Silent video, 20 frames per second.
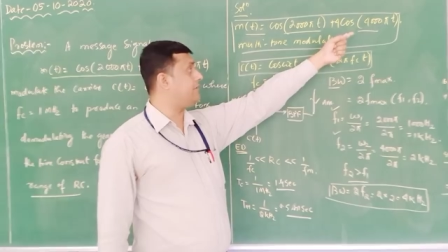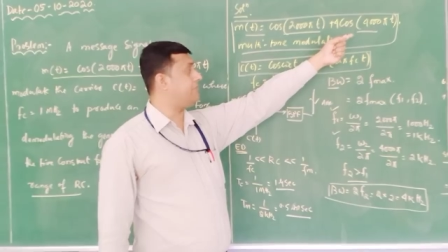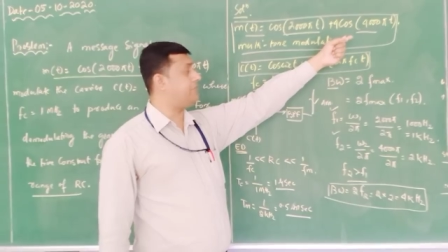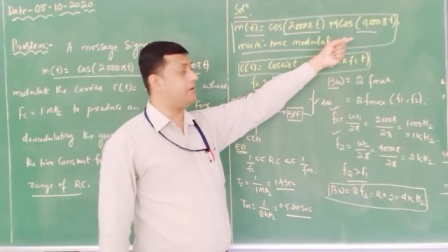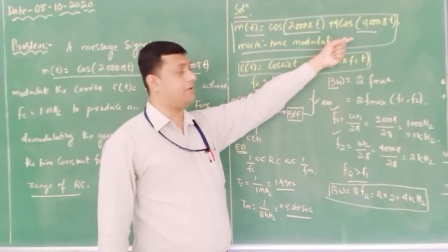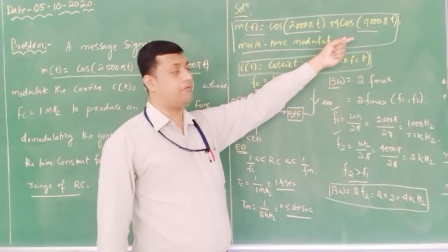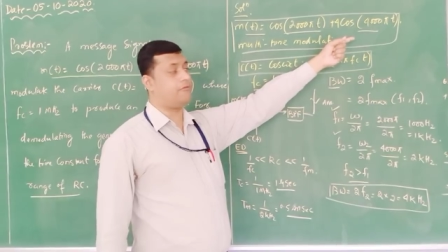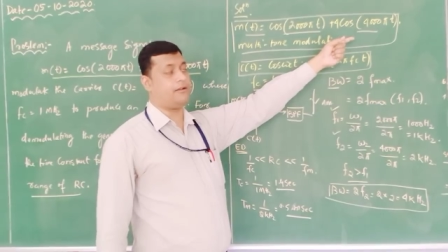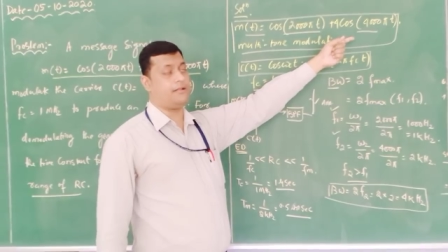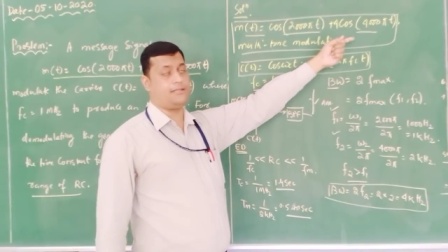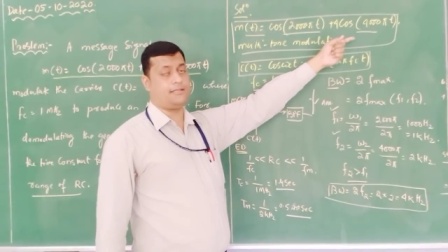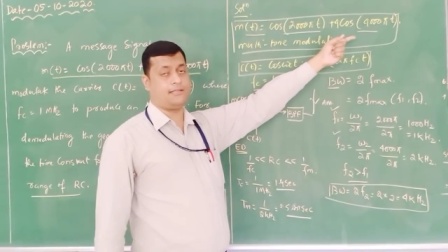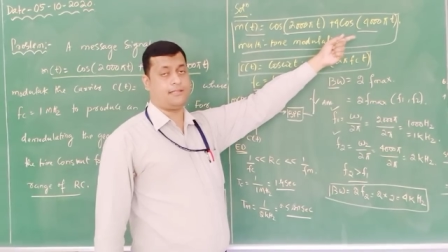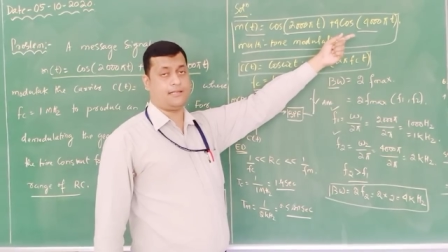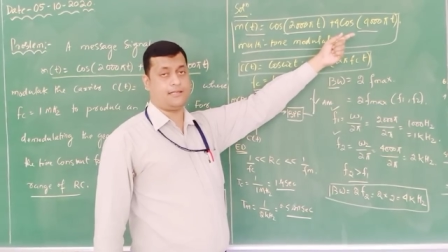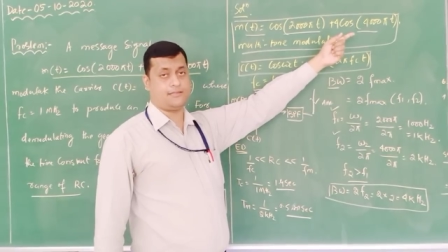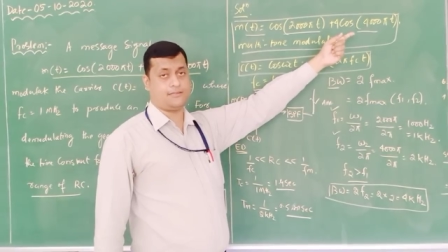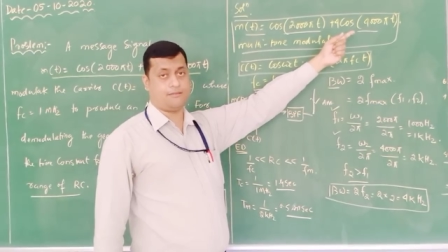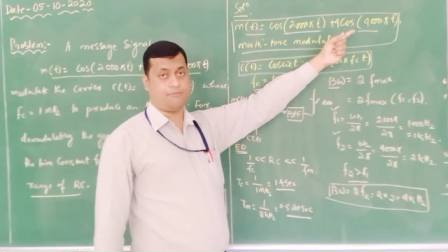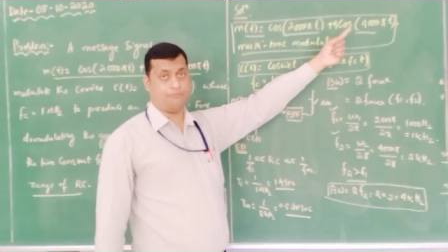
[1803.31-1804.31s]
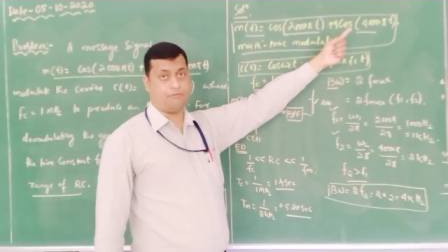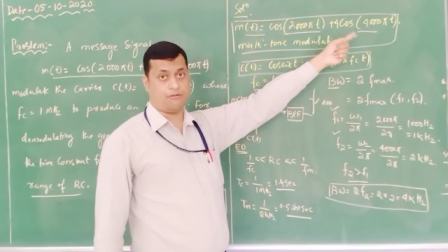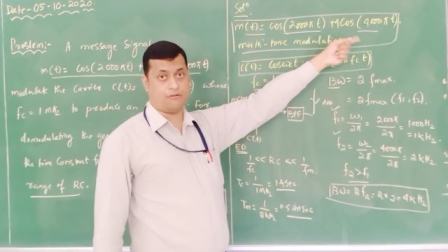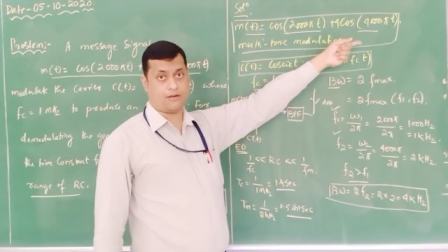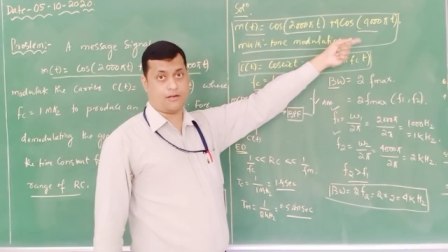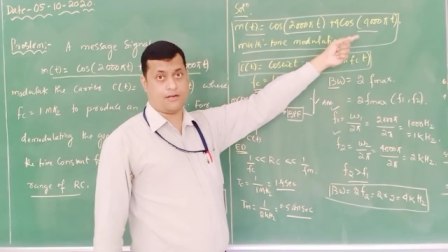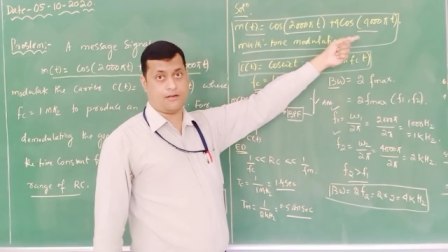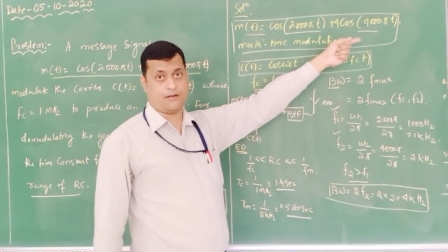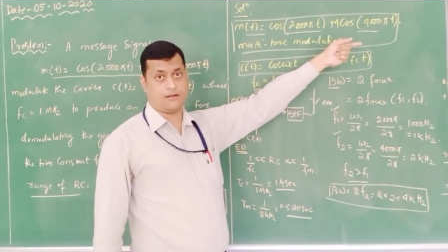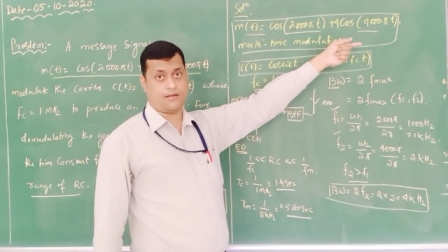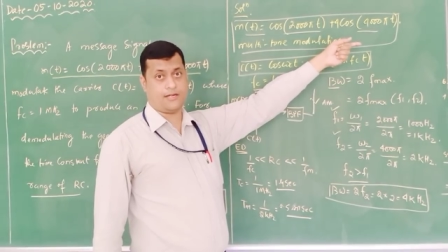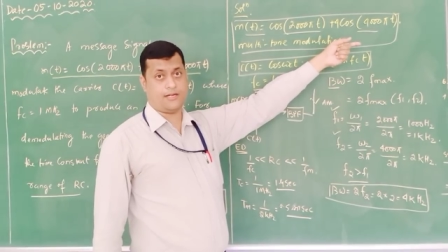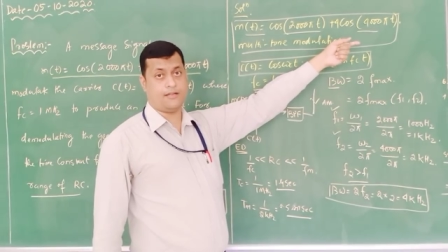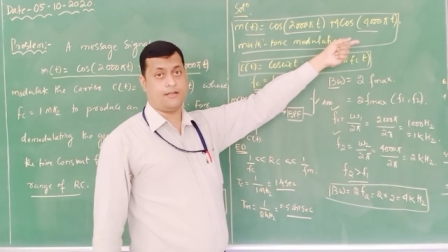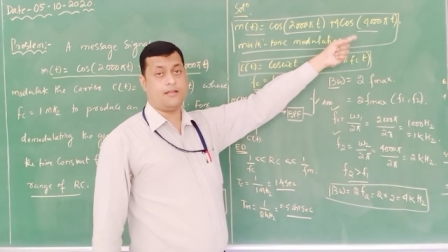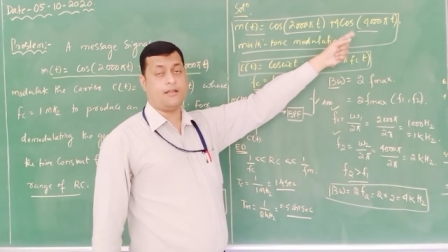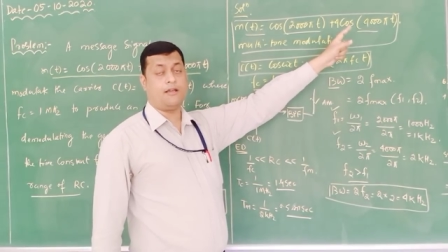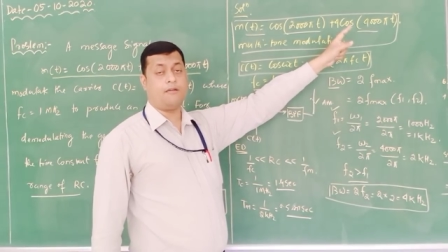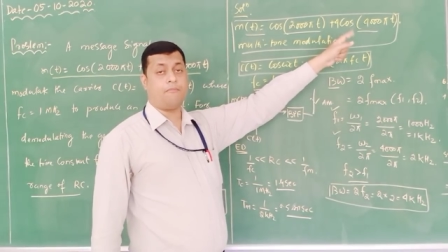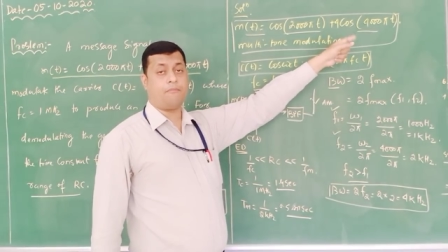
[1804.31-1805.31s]
frequency is
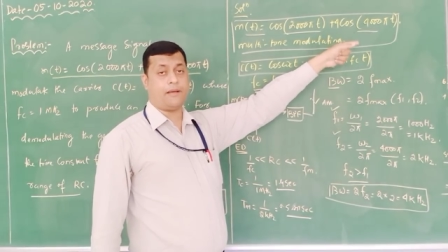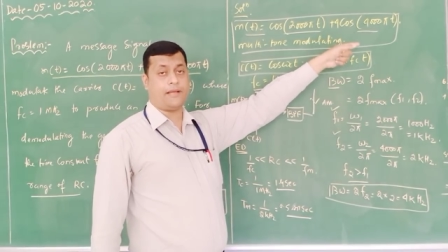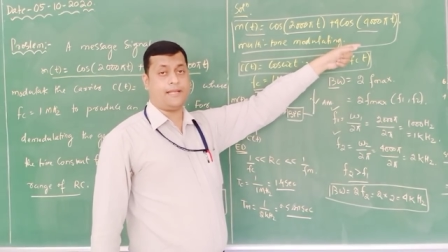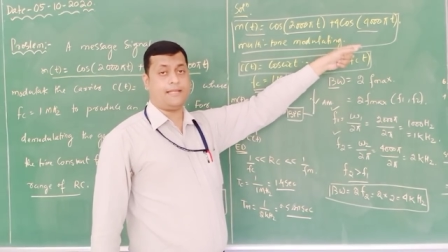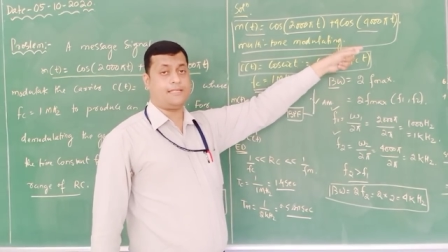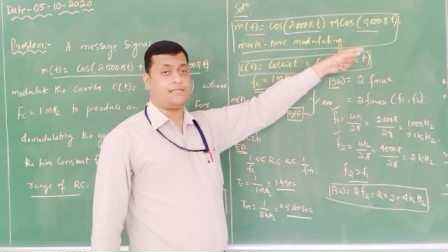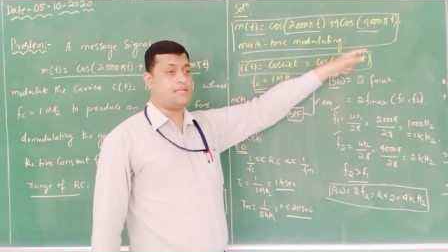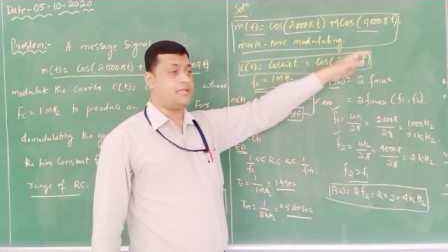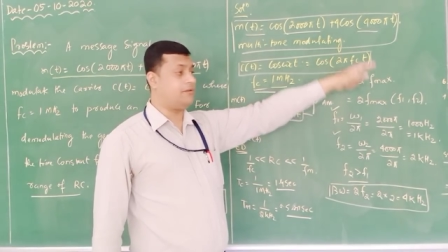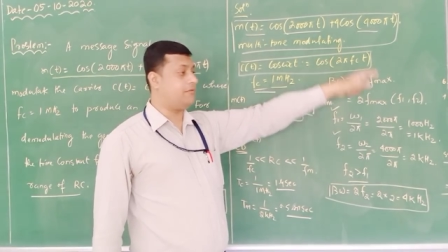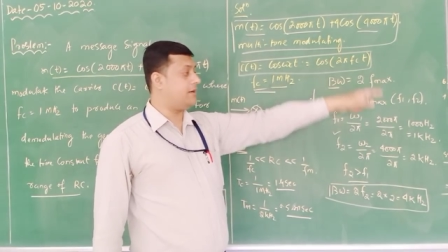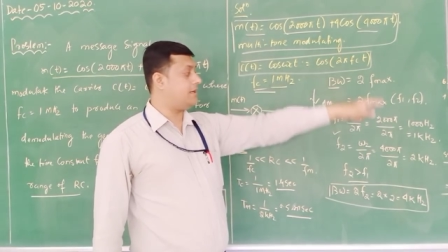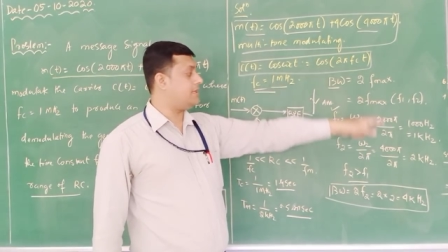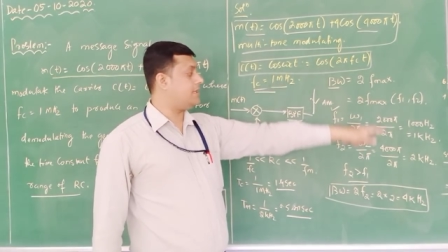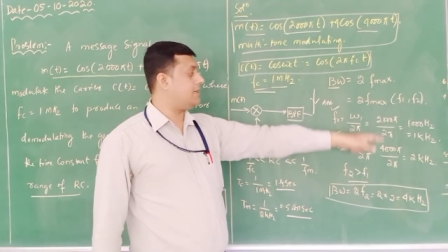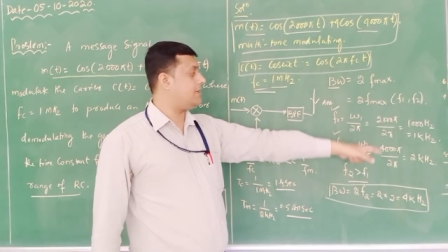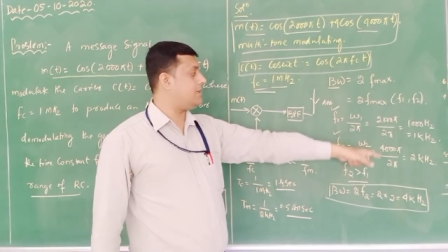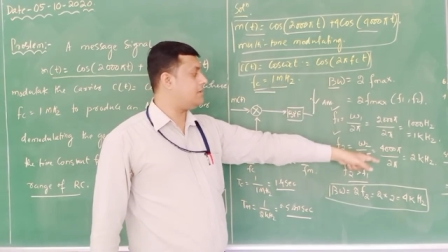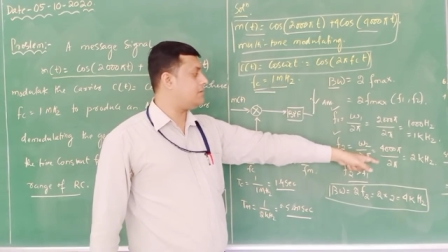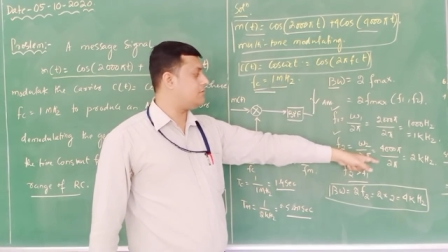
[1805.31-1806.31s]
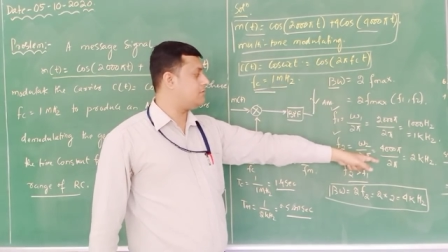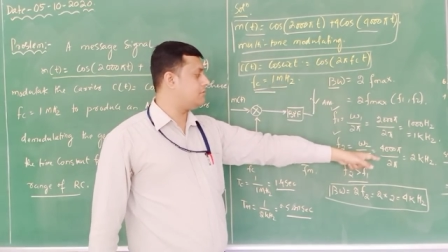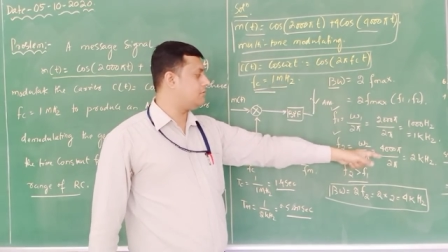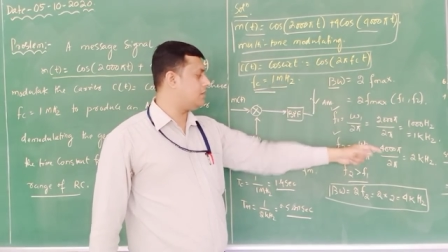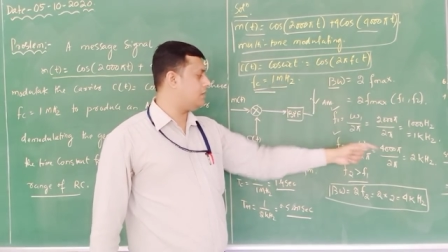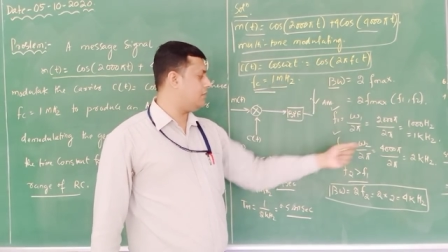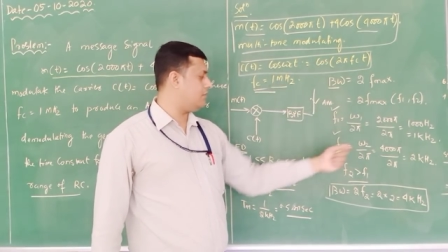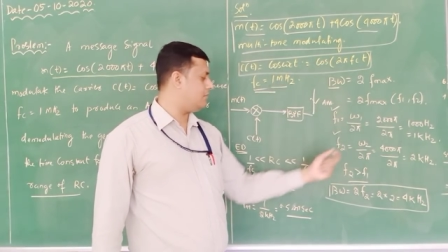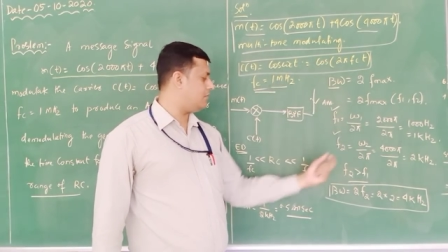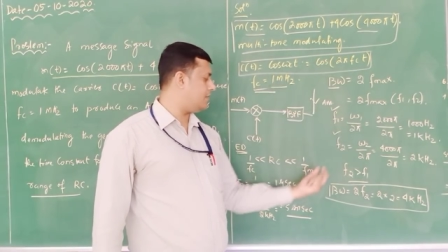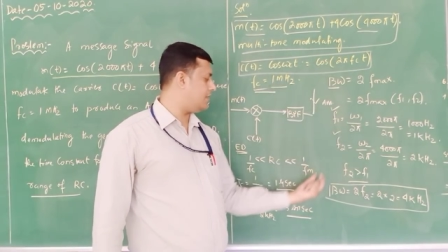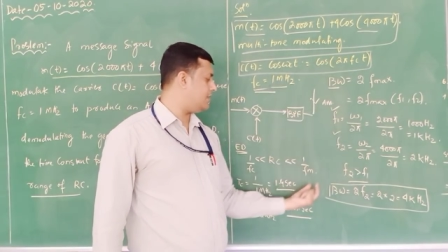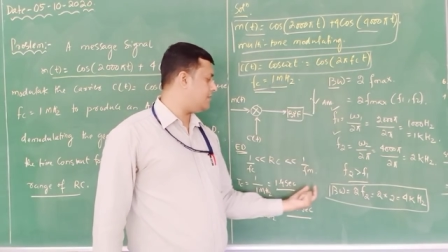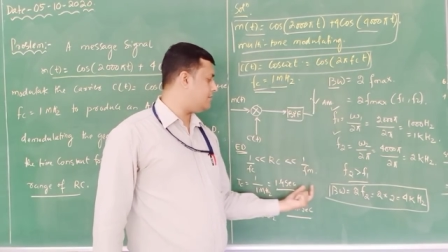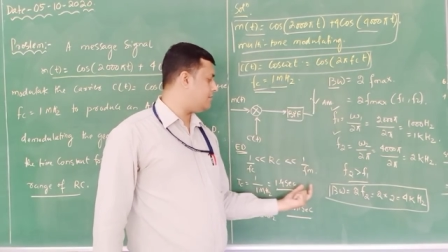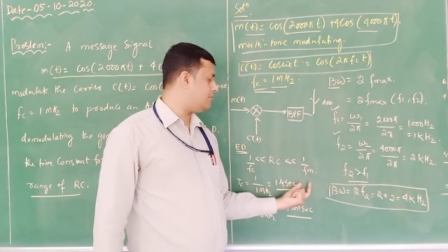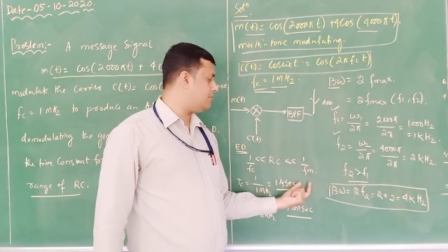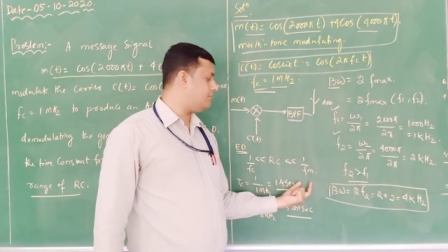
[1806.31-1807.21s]
400 pi is given, that is 2 kilohertz.